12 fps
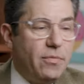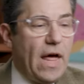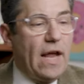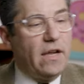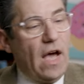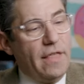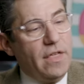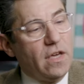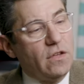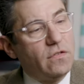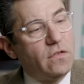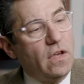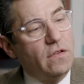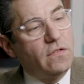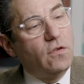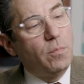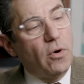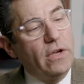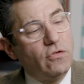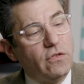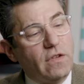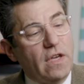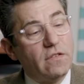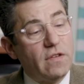that I think is, is super
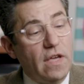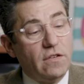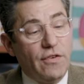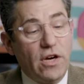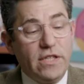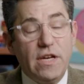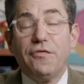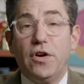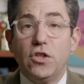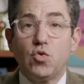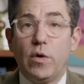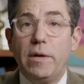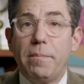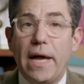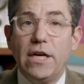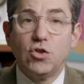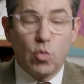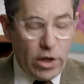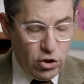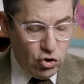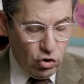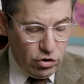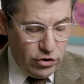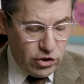interesting, it's, it's very different. It's written by an Israeli
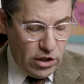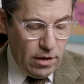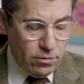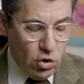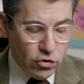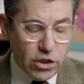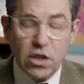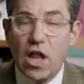journalist named Yossi